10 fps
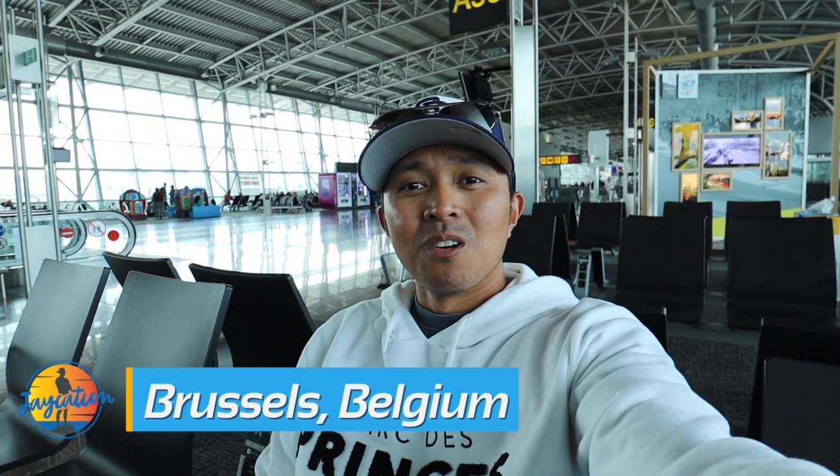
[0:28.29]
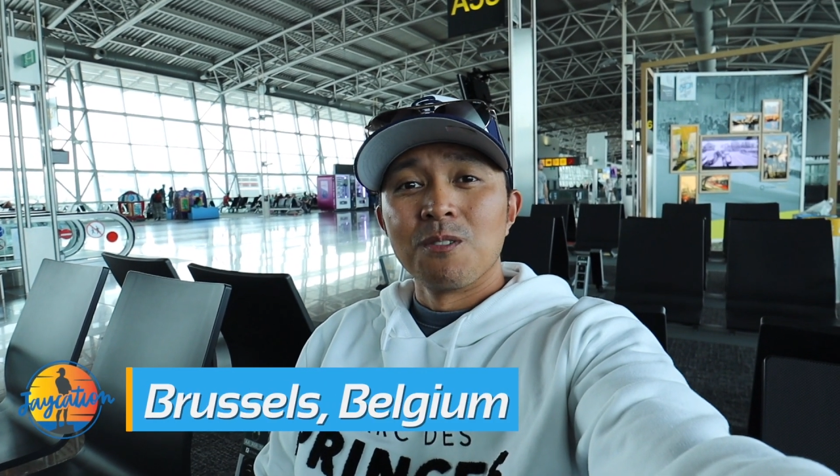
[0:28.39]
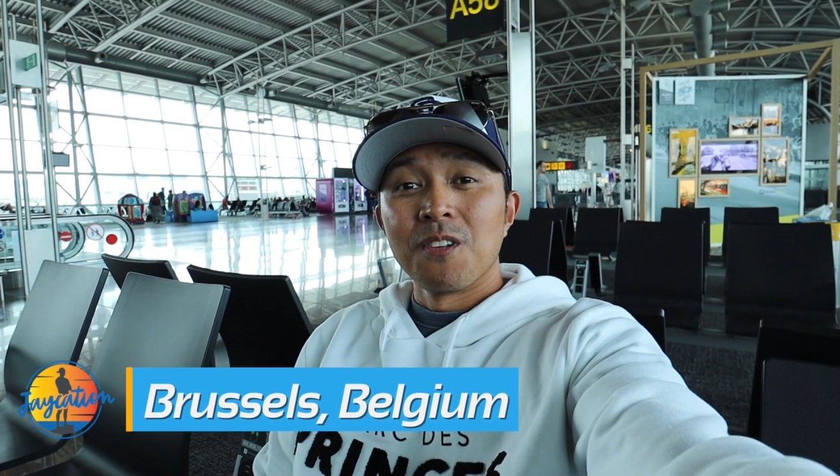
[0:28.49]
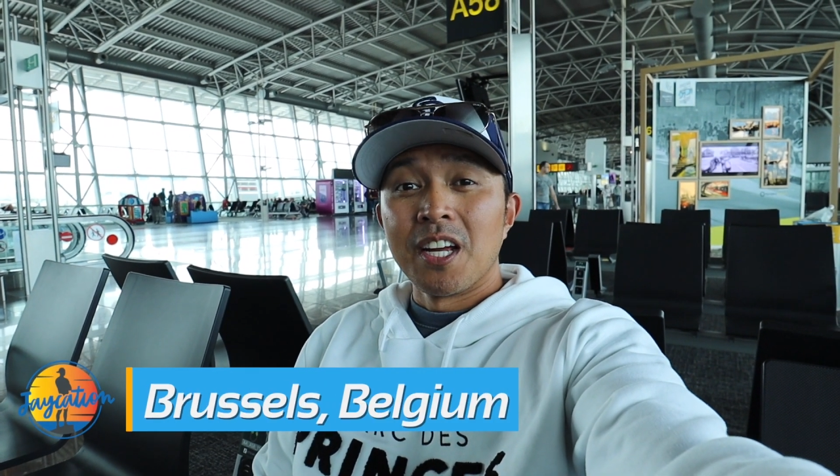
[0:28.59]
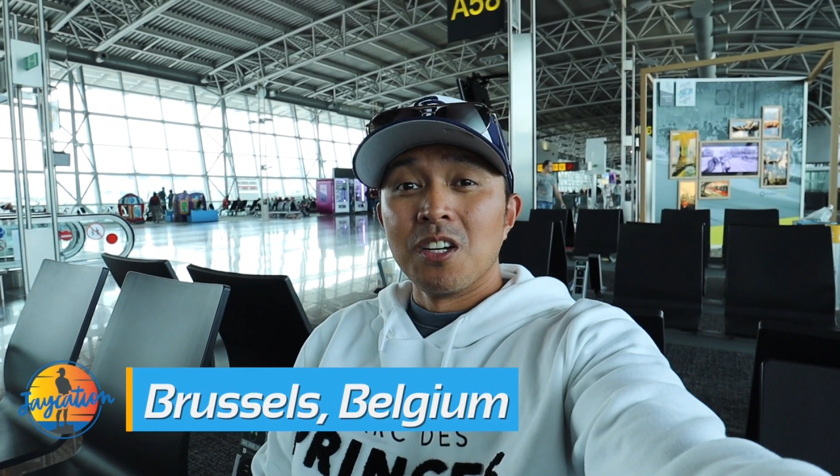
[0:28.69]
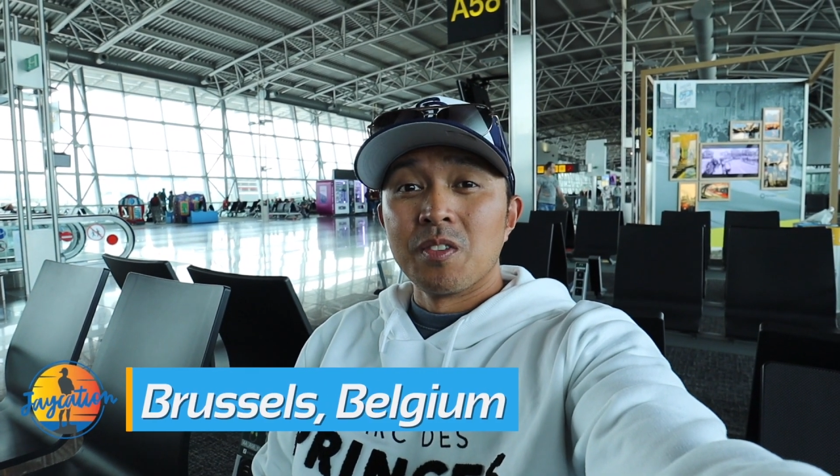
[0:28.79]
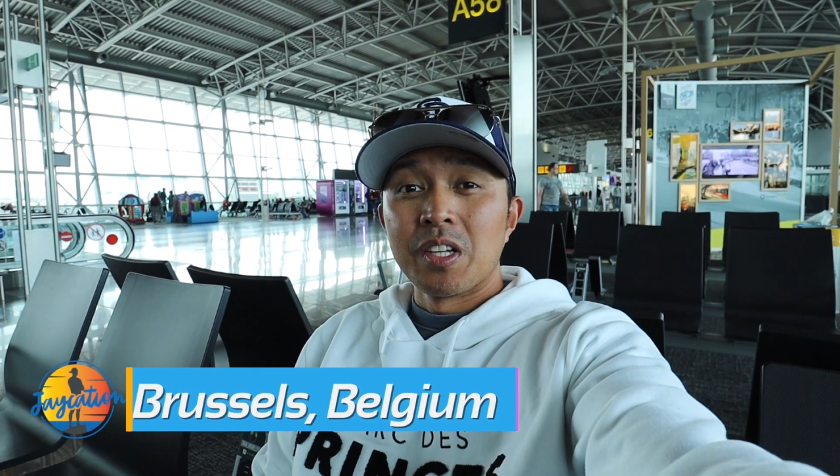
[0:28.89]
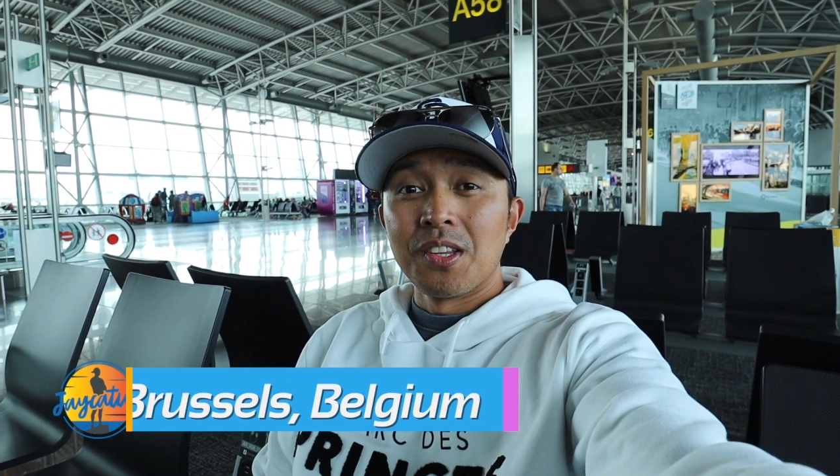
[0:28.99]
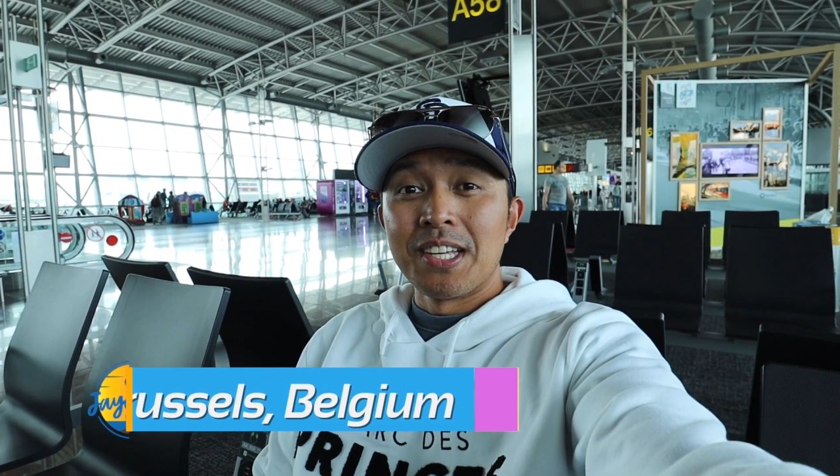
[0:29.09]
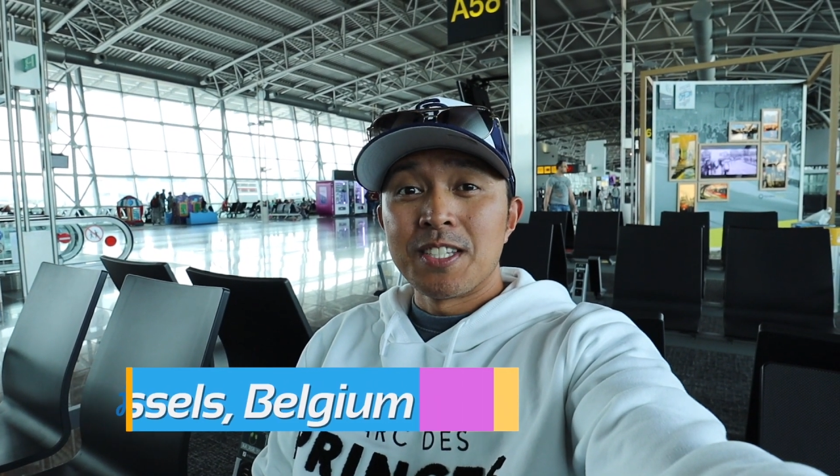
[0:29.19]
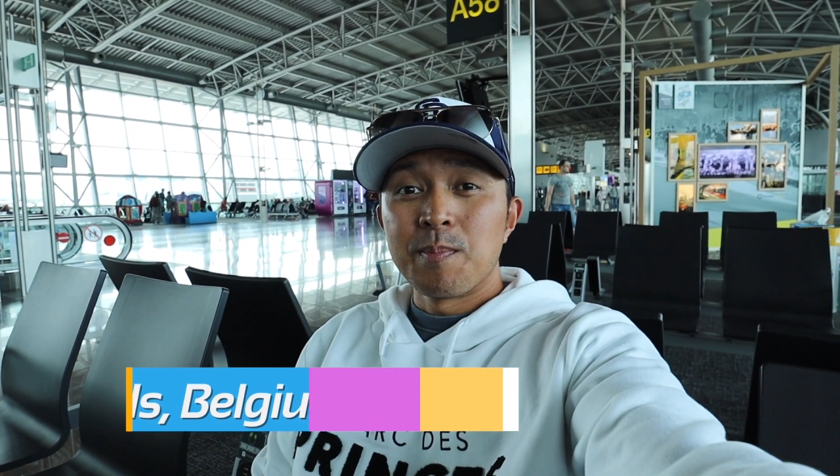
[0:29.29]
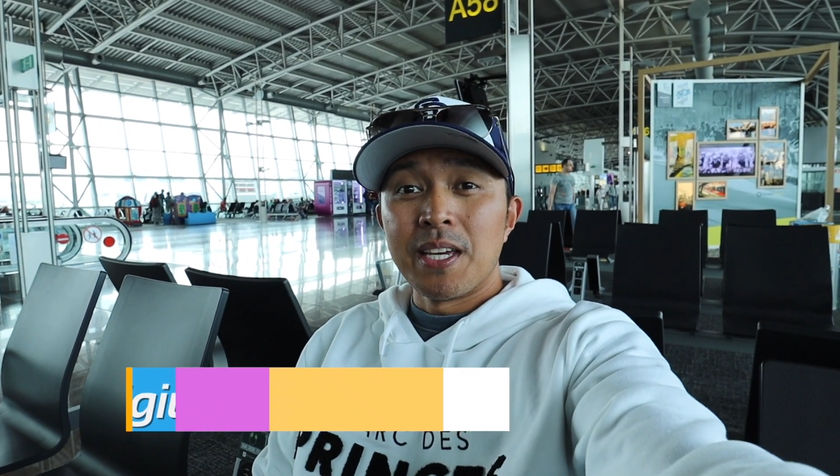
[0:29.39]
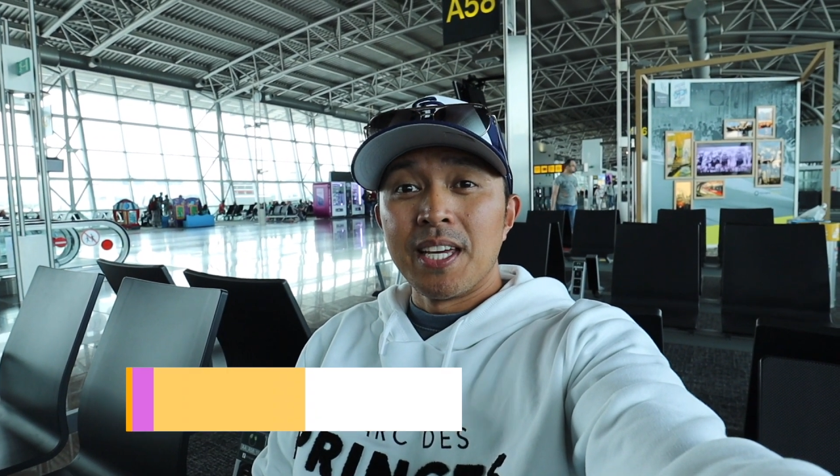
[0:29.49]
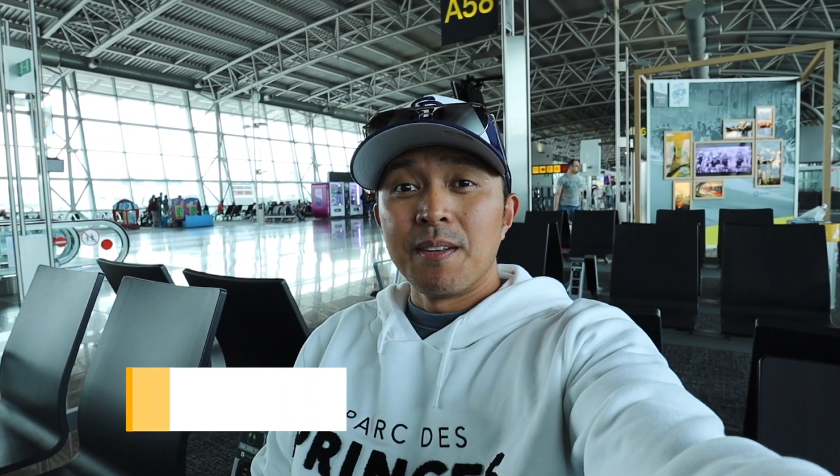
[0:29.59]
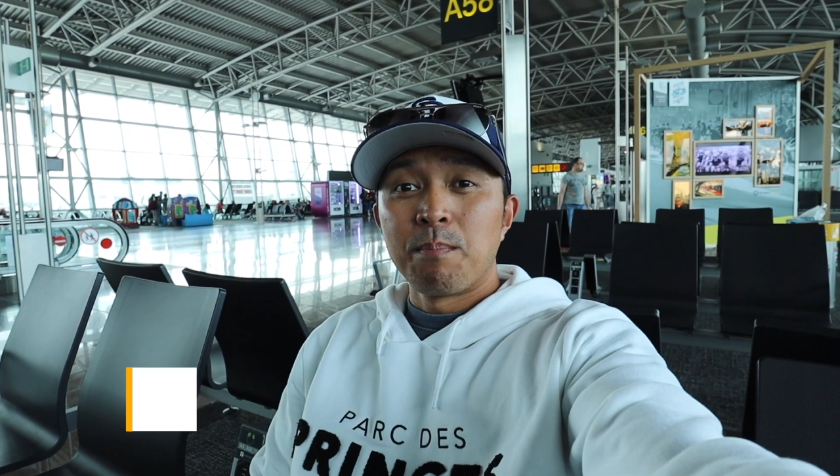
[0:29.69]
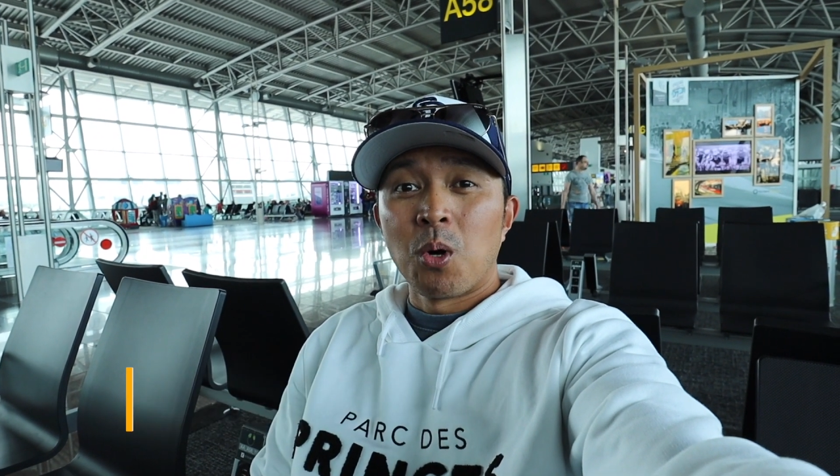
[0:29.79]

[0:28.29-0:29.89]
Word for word: We're flying over to Lisbon,